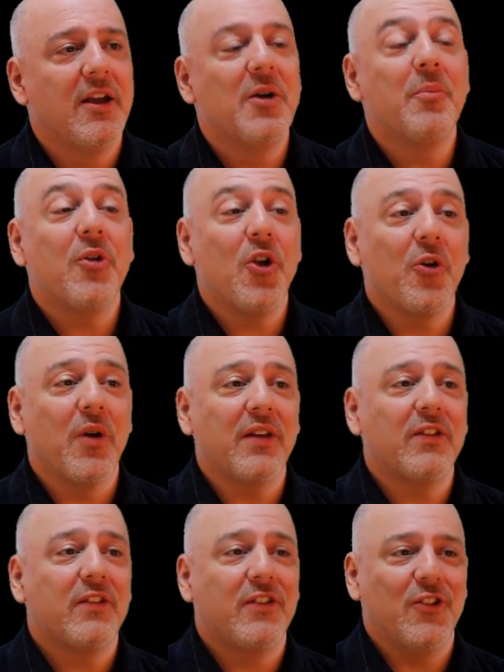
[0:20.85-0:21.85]

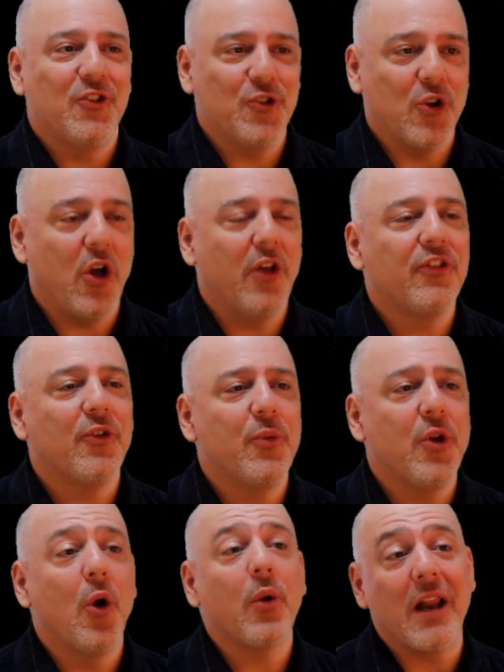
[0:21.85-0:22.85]
Purists should also
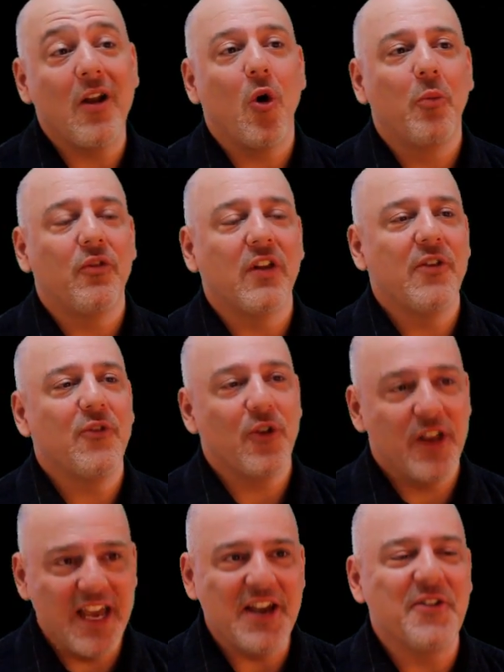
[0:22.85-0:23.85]
note and hopefully
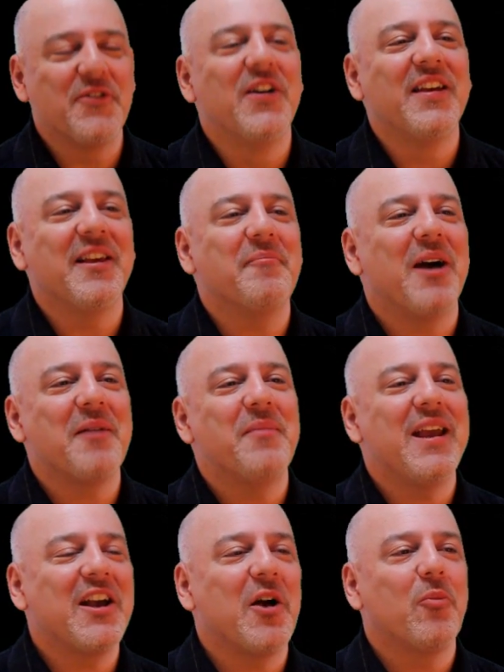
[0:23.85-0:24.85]
forgive that my
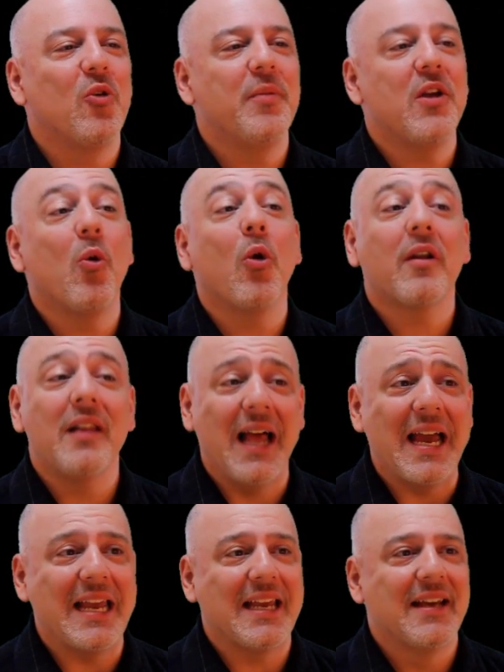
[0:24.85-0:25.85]
makeup will be
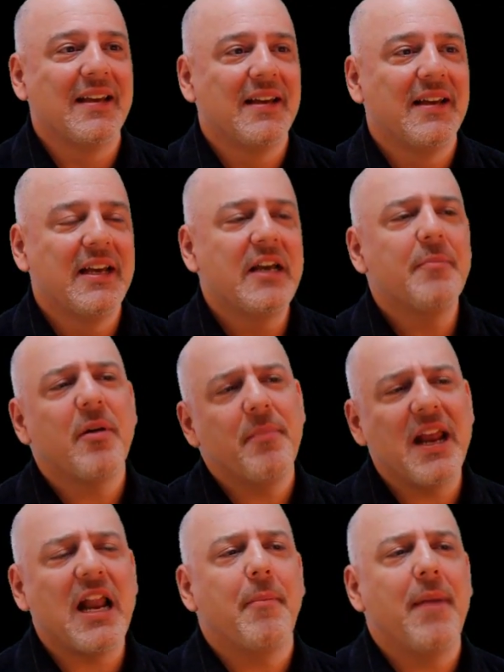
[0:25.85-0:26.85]
orc-like, but may
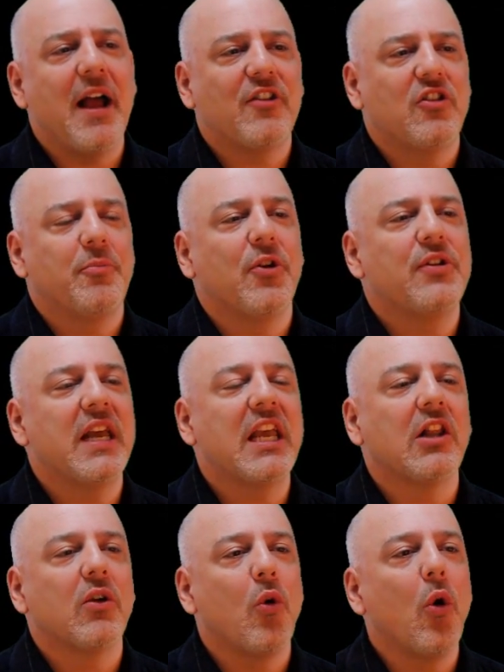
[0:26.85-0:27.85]
not match the
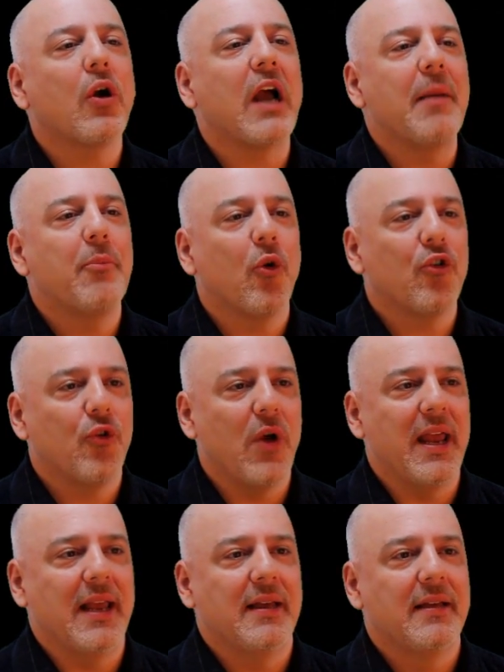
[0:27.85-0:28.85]
particular orc I'm
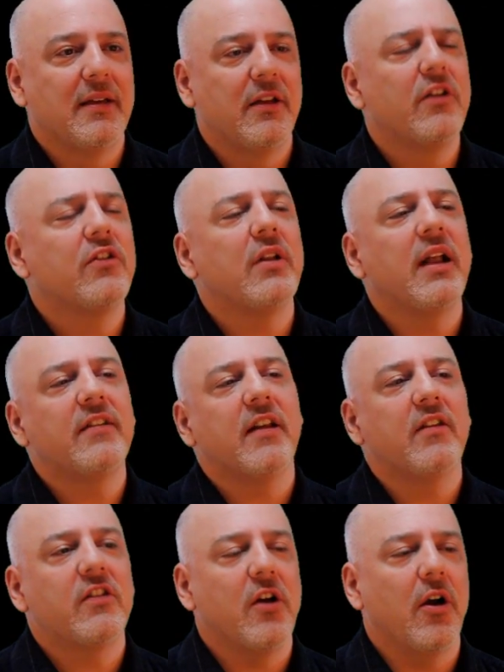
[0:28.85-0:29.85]
portraying. So let's get
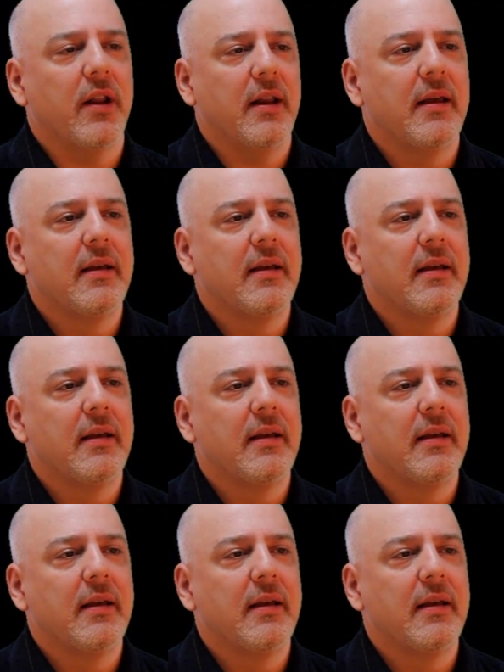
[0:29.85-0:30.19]
started.